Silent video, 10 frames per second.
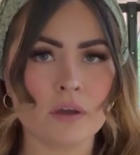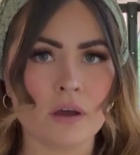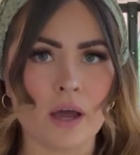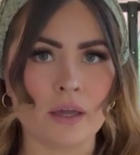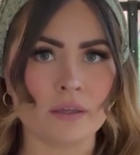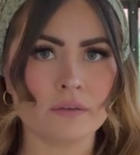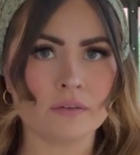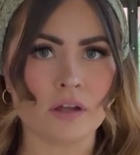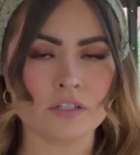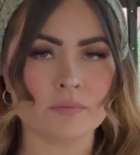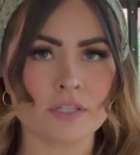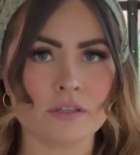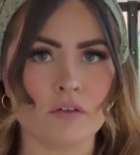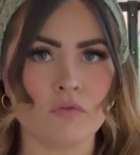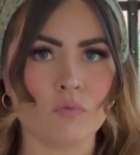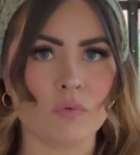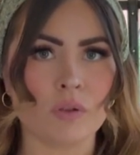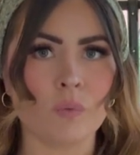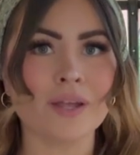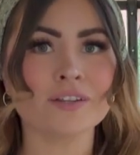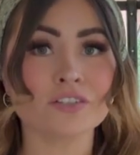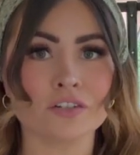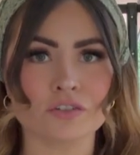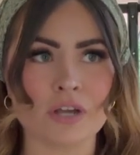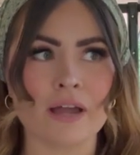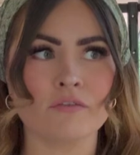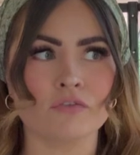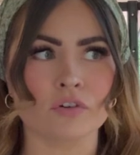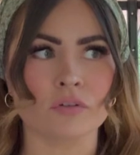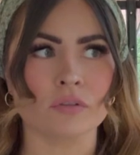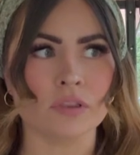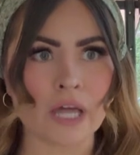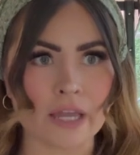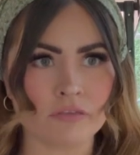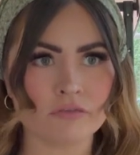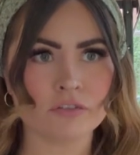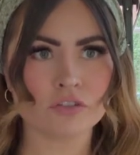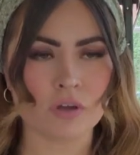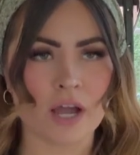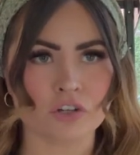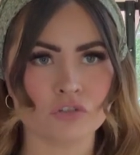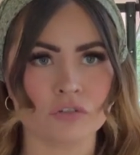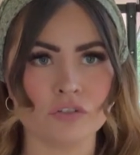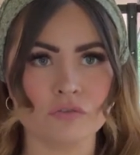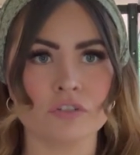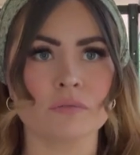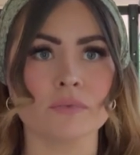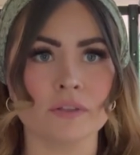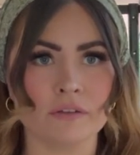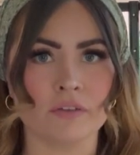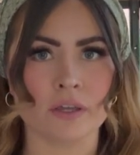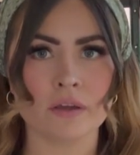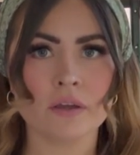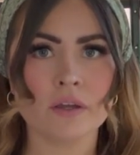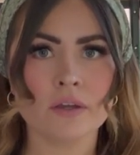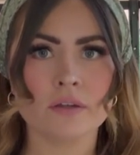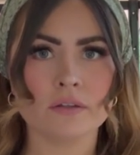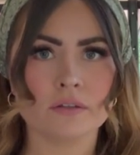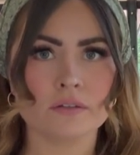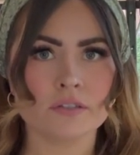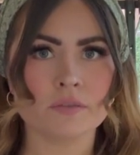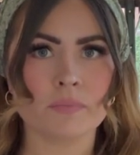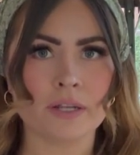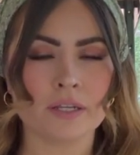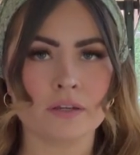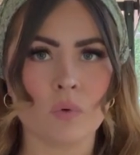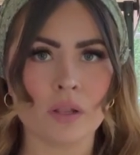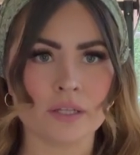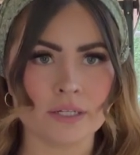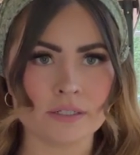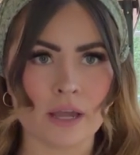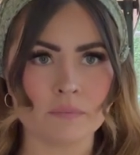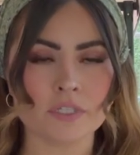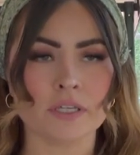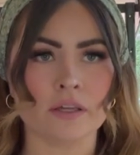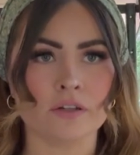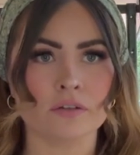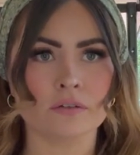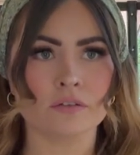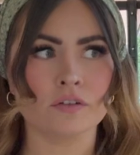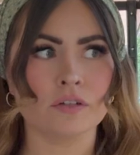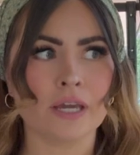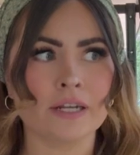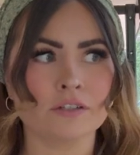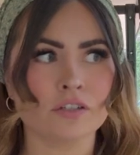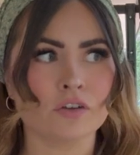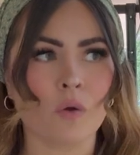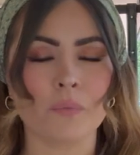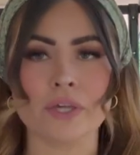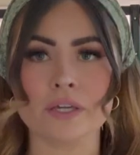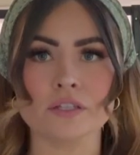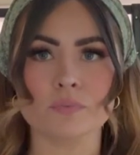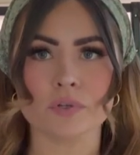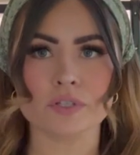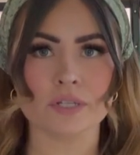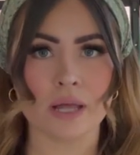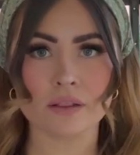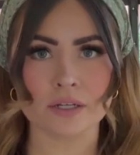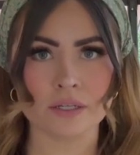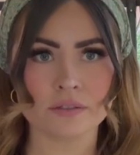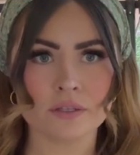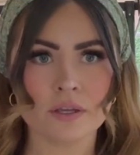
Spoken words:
I thought to myself, well, when is there time for life to actually do some living, spending quality time together, getting to know my kids' personalities,